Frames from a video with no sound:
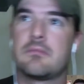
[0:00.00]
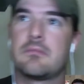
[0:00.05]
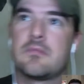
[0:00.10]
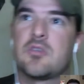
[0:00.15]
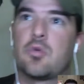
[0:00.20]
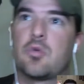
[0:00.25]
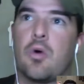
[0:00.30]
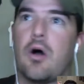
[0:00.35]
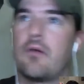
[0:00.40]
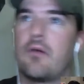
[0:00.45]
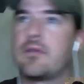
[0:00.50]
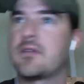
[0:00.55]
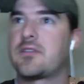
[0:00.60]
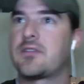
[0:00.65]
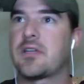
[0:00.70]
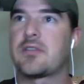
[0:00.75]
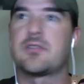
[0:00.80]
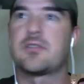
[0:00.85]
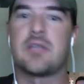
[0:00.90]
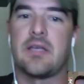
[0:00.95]
twelve to
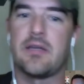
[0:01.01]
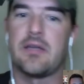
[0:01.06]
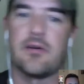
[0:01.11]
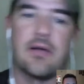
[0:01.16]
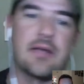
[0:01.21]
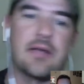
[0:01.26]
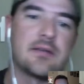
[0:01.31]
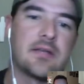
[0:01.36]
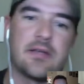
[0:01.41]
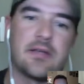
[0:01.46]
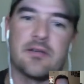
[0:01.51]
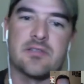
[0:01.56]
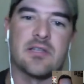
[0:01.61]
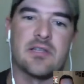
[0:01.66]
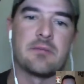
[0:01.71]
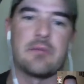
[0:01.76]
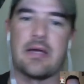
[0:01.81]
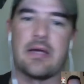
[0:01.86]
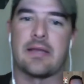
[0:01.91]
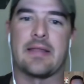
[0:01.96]
sixteen or eighteen or
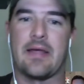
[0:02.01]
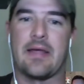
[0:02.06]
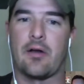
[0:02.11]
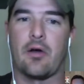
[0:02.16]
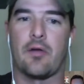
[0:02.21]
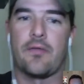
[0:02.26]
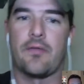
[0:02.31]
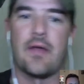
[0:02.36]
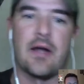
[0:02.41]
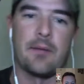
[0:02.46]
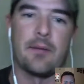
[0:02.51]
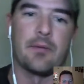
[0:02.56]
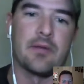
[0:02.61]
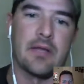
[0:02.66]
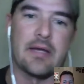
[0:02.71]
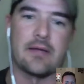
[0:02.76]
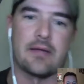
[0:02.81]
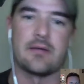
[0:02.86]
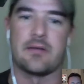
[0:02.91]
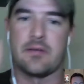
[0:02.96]
something like that on there, but like
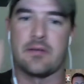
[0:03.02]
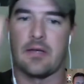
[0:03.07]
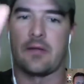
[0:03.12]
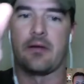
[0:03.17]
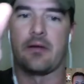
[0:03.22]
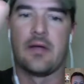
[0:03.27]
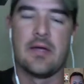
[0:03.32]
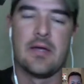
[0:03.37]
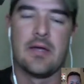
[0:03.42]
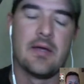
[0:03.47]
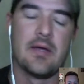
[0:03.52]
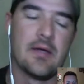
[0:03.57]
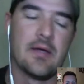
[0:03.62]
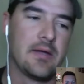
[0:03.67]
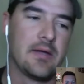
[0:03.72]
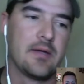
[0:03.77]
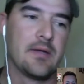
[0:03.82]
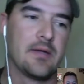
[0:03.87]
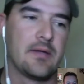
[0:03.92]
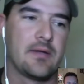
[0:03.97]
you know,
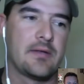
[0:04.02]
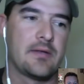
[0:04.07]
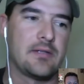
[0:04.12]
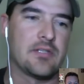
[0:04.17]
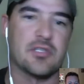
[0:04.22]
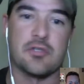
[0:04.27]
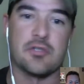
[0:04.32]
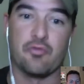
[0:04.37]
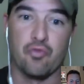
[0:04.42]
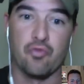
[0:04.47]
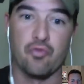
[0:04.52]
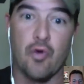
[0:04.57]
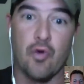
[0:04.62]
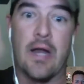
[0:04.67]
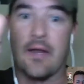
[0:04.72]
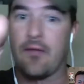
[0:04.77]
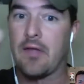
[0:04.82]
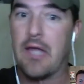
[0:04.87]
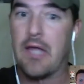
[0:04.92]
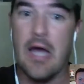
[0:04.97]
just
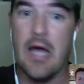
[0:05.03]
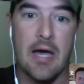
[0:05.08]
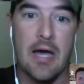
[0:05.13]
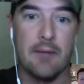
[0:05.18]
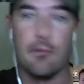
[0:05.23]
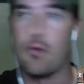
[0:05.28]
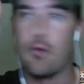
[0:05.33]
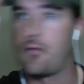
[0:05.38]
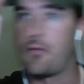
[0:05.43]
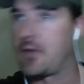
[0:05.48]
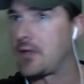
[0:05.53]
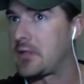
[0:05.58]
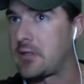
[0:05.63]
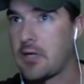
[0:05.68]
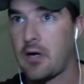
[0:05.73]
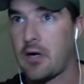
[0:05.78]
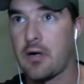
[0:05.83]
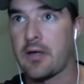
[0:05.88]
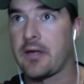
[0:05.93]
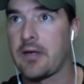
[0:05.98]
running the gun, moving the
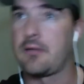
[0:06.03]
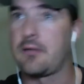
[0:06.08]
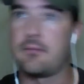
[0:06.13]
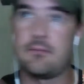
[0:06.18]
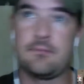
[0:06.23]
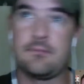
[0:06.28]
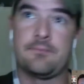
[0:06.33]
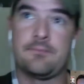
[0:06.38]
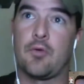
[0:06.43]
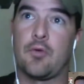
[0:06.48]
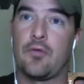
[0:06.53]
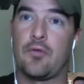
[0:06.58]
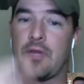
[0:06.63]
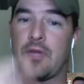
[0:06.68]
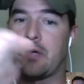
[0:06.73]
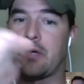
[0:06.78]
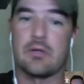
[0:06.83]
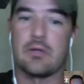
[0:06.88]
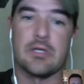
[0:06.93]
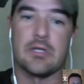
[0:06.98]
target, moving the gun
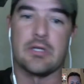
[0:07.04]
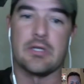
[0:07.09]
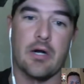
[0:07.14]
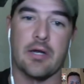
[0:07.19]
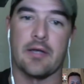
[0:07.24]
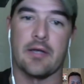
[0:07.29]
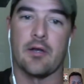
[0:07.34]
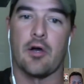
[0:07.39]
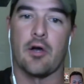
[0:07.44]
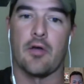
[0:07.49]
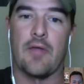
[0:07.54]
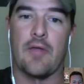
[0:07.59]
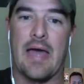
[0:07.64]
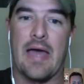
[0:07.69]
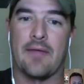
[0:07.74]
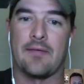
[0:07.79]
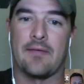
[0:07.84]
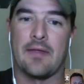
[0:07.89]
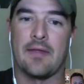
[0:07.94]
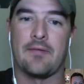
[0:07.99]
with the target, and all that, and
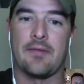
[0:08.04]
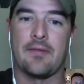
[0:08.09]
they, they